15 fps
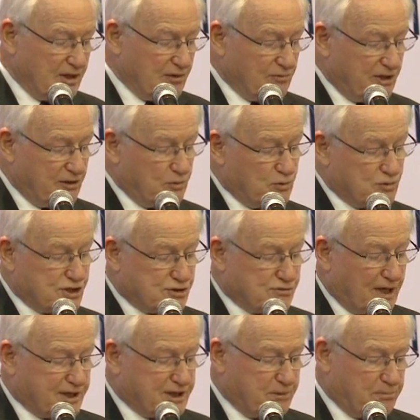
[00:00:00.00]
We will
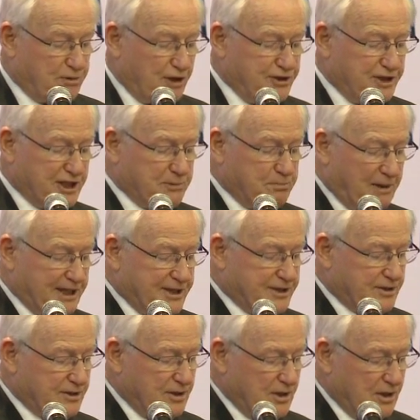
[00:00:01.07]
structure projects
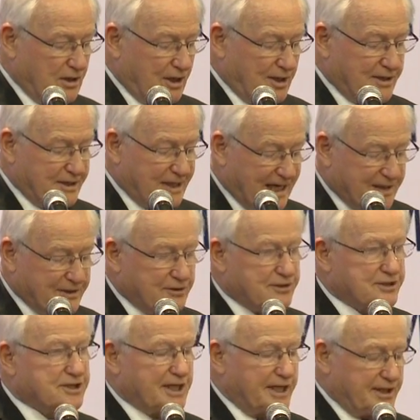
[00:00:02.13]
based on an
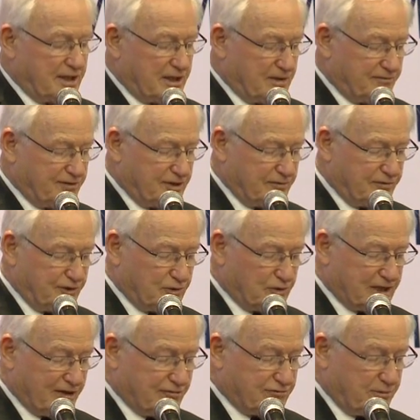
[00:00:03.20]
understanding of individual
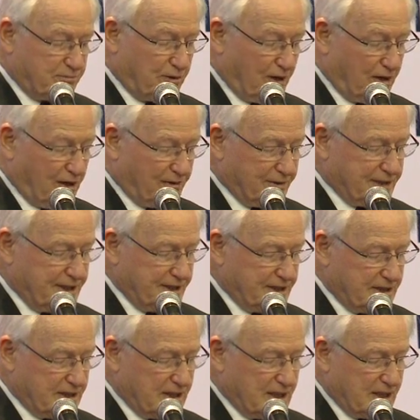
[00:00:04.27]
country priorities,
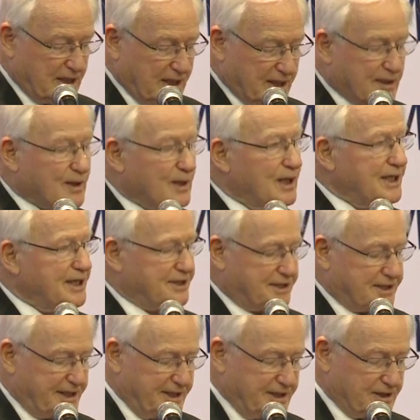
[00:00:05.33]
a clear
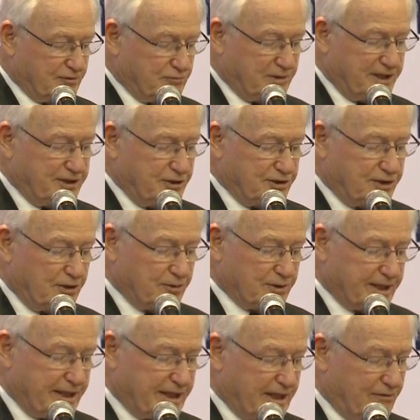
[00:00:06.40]
sense of where New Zealand
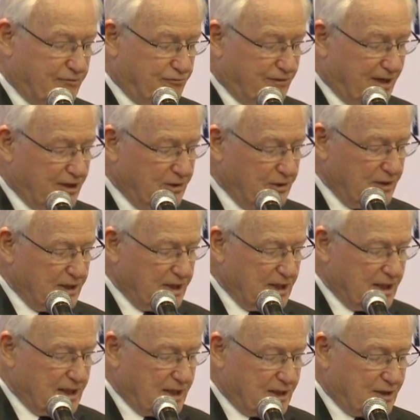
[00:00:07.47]
can add value,
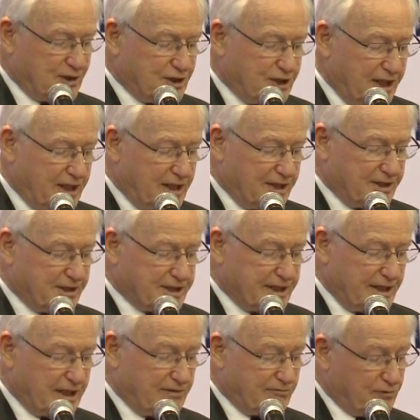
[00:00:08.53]
and a shared
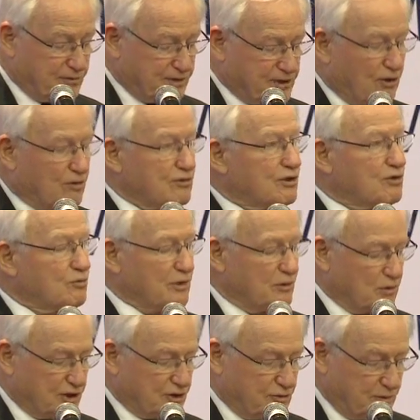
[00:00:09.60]
understanding of the results we
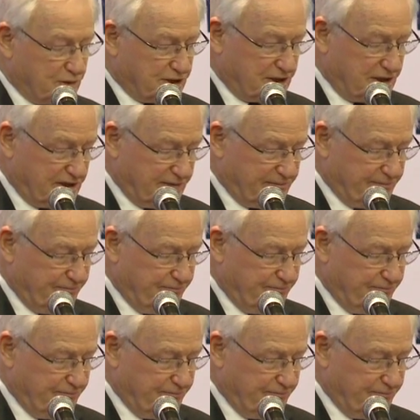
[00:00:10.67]
want to achieve.